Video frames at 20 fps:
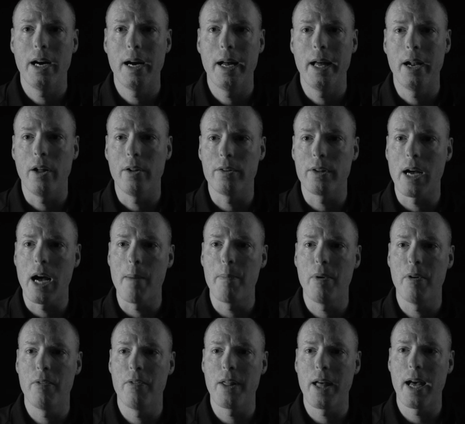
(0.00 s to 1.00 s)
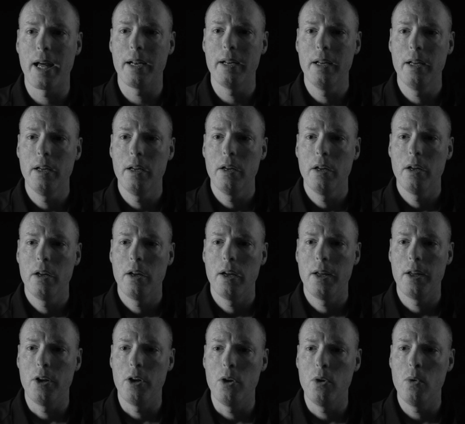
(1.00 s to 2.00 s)
And on top of that,
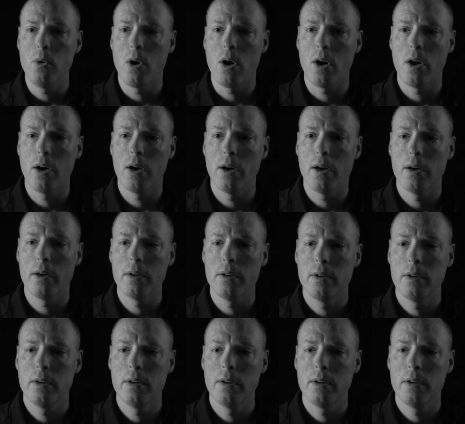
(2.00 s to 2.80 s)
you are